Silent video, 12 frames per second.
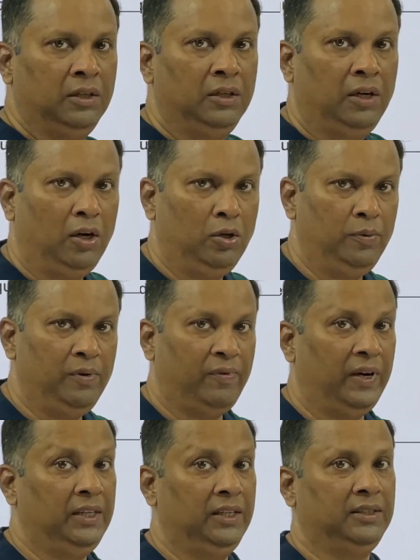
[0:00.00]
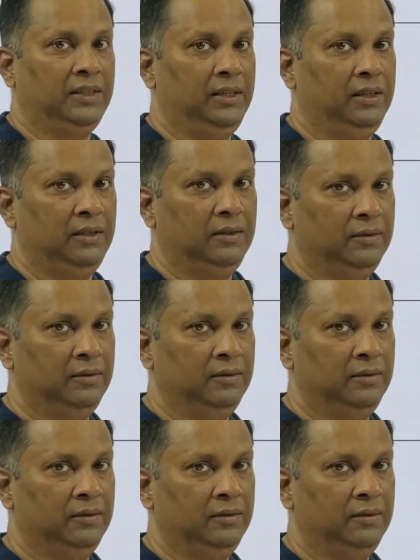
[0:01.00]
How do we find this angle?